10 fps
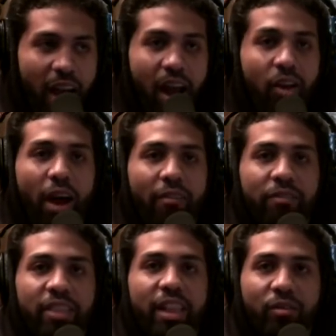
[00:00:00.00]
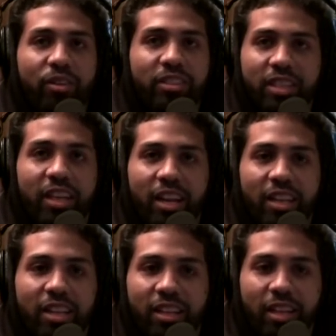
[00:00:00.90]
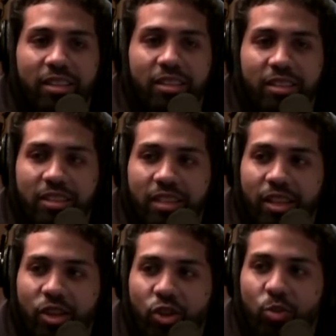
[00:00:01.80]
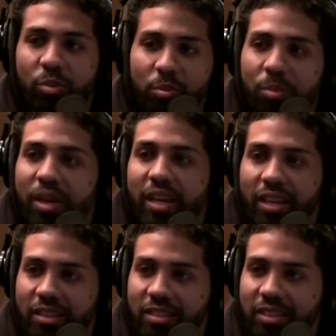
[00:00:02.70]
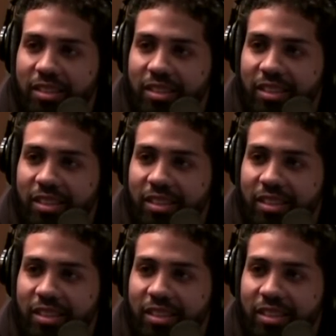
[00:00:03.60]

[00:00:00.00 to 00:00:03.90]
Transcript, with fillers: I, I, I've never seen anything like this. Like human beings.